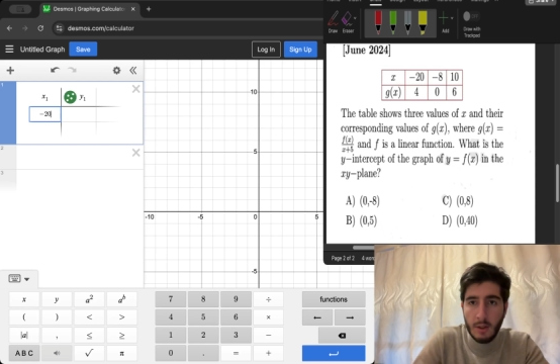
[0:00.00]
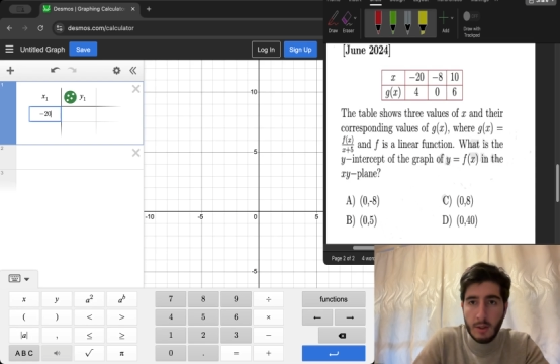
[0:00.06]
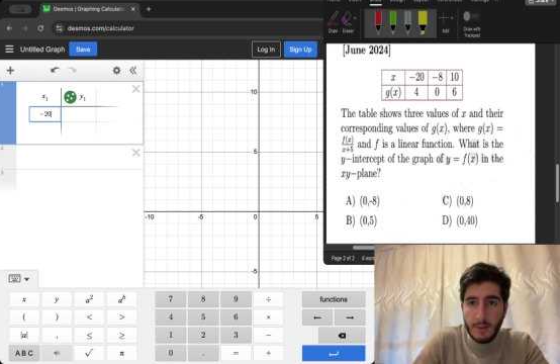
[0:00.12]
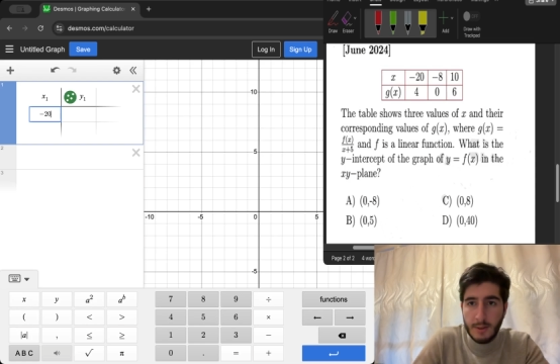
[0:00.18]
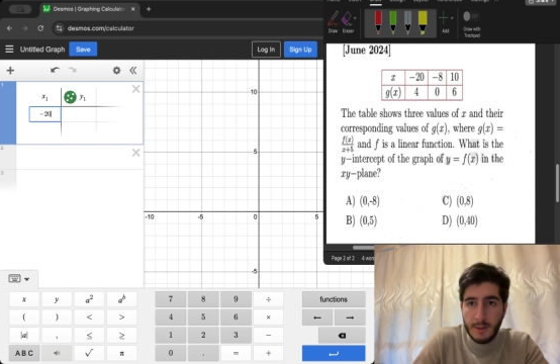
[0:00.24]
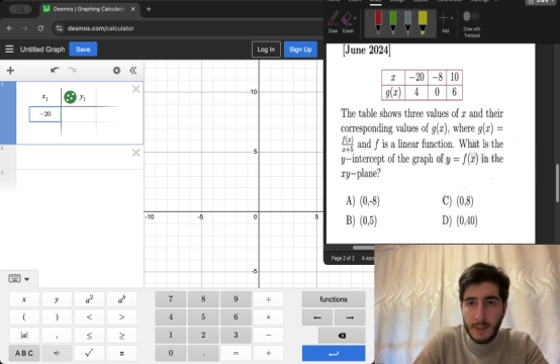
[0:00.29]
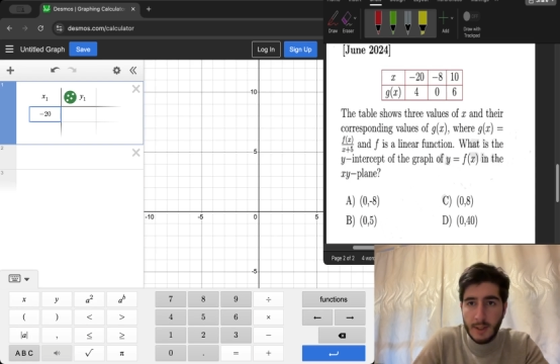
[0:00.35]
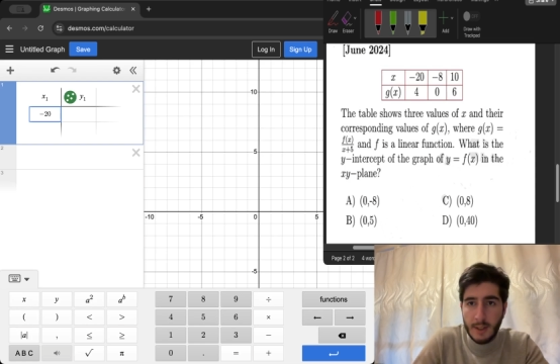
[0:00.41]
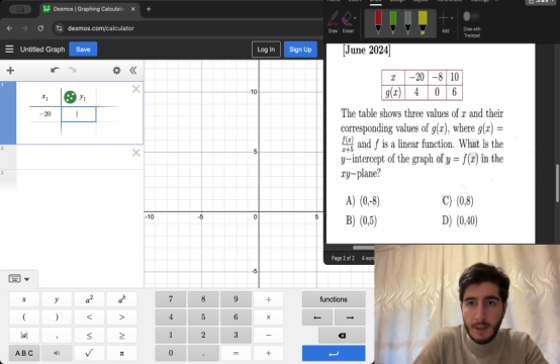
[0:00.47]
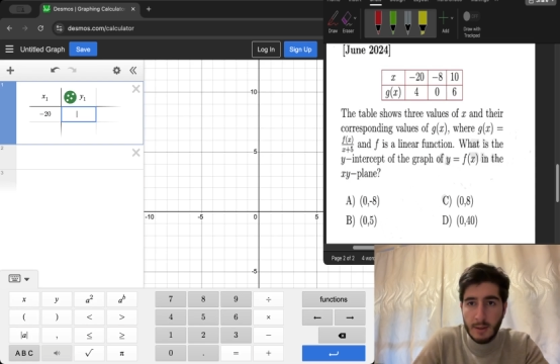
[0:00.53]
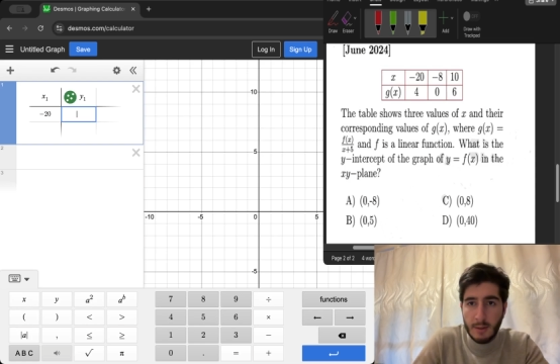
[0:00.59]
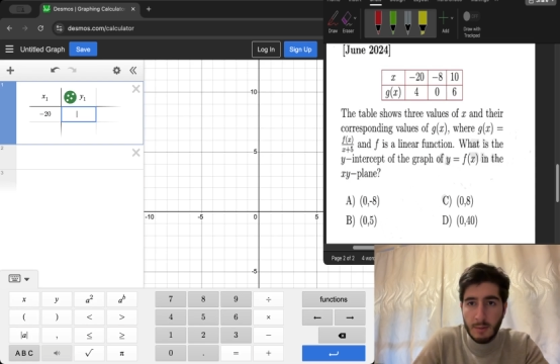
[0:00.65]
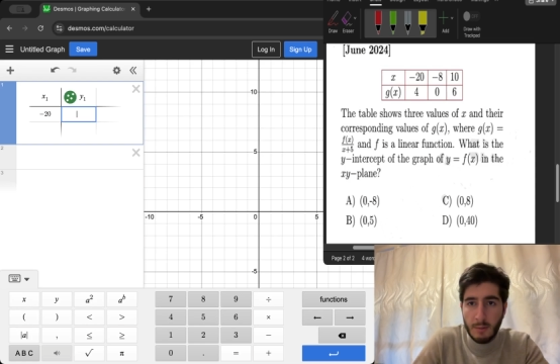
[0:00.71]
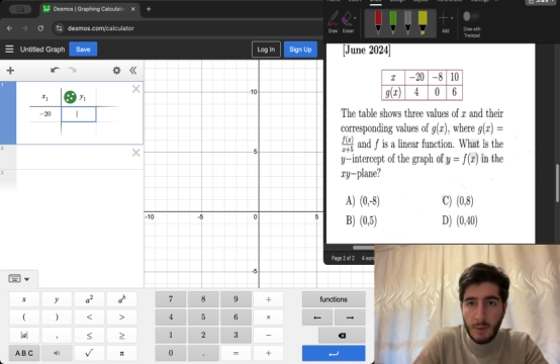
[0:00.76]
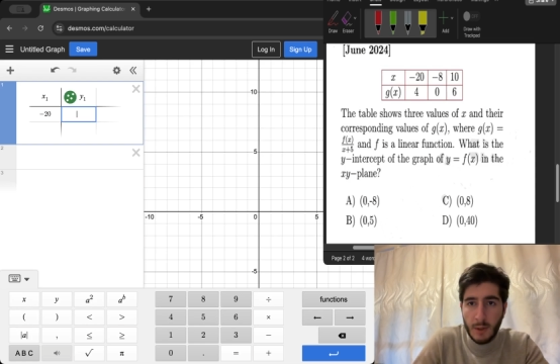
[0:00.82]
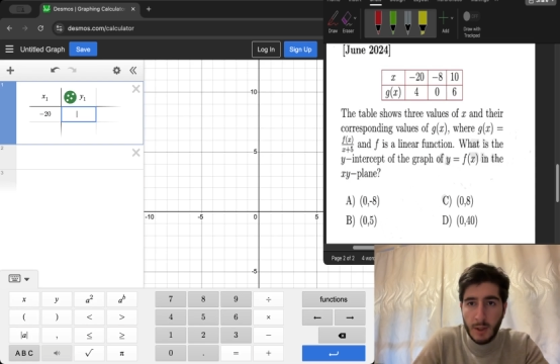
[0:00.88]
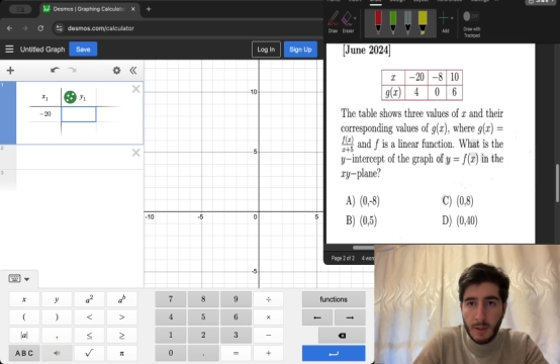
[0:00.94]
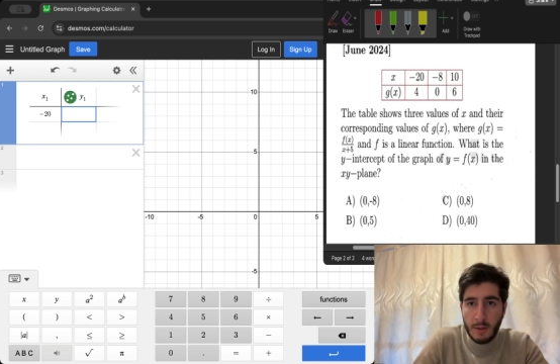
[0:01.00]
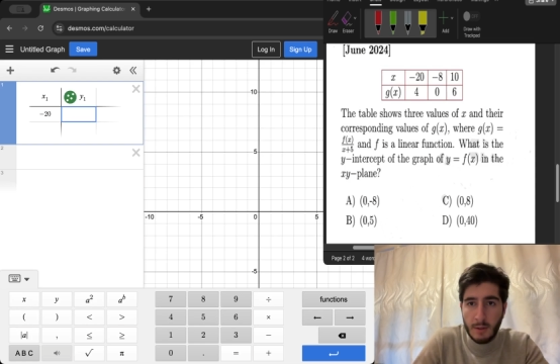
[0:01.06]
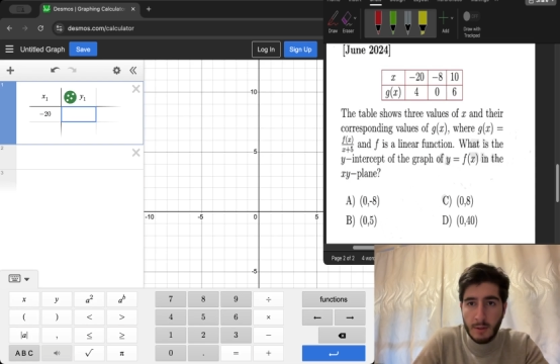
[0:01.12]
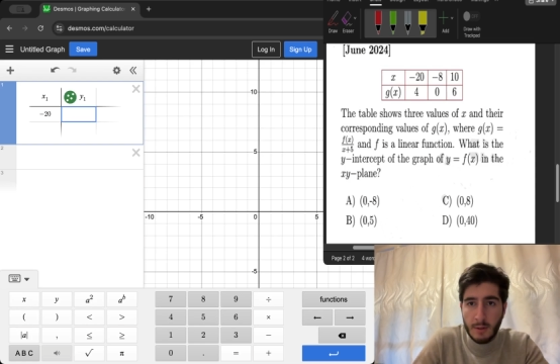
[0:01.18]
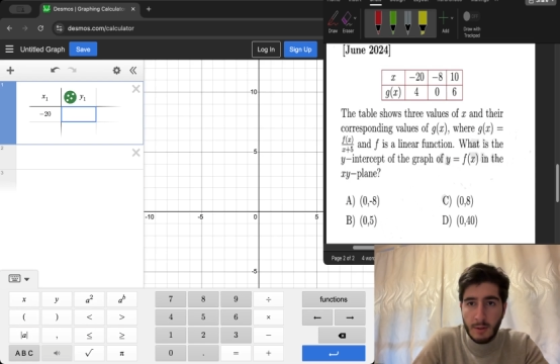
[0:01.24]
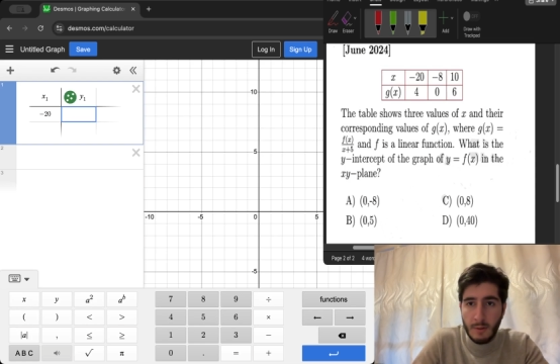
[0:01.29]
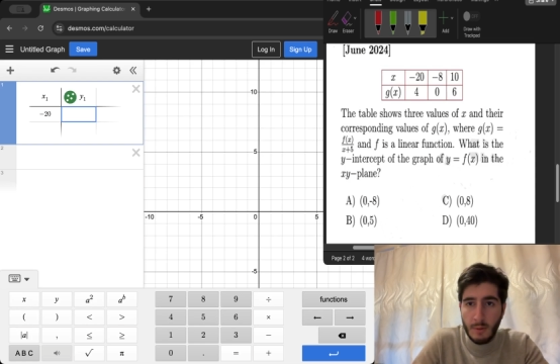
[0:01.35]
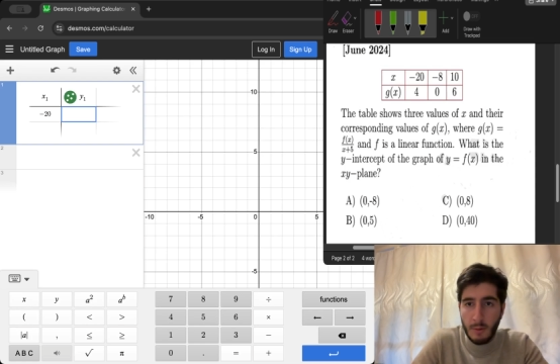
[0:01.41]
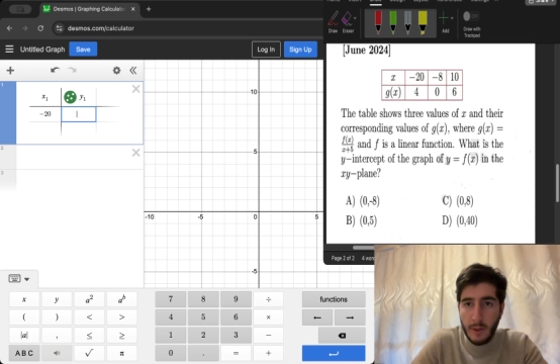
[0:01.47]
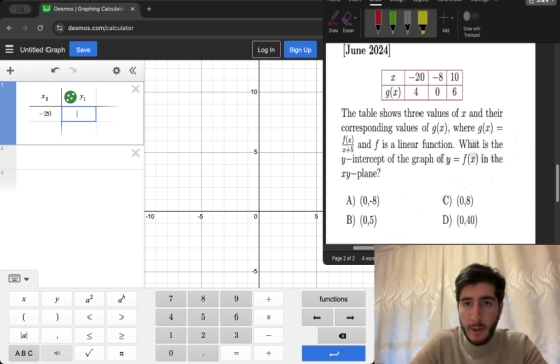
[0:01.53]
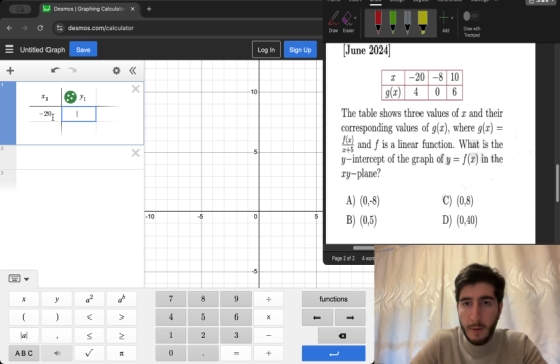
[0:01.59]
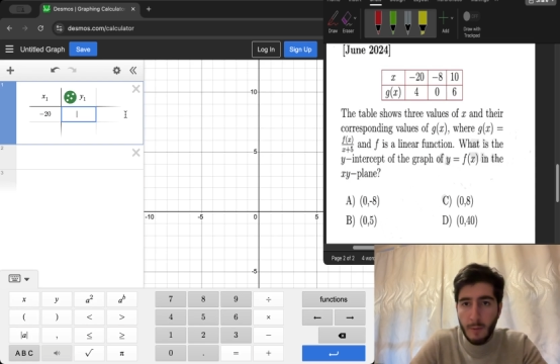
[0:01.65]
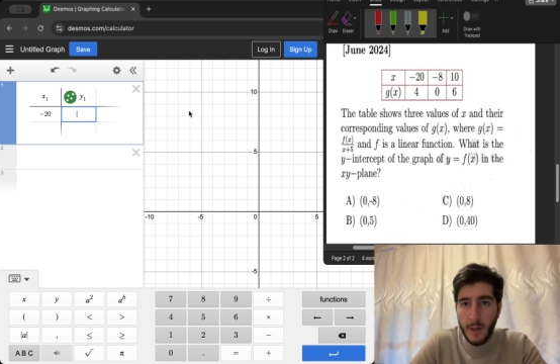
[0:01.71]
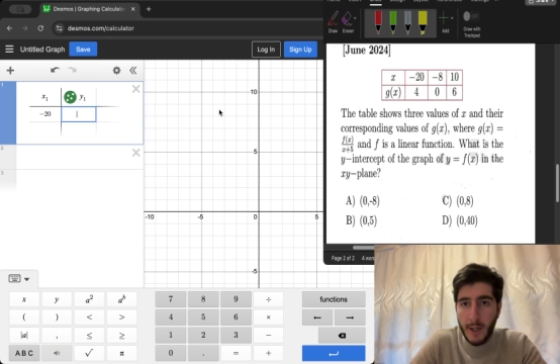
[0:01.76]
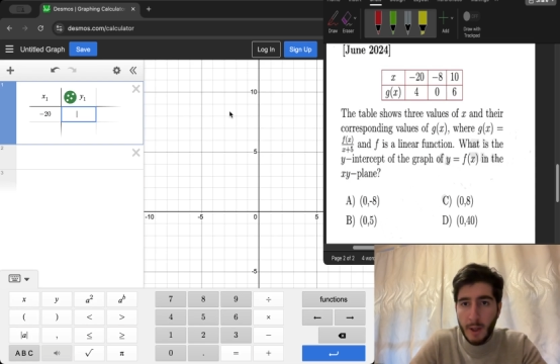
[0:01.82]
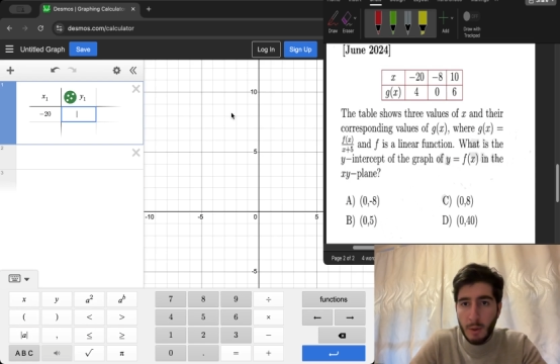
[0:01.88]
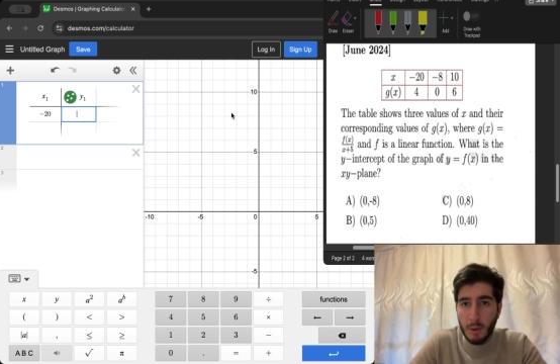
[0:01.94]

second one, y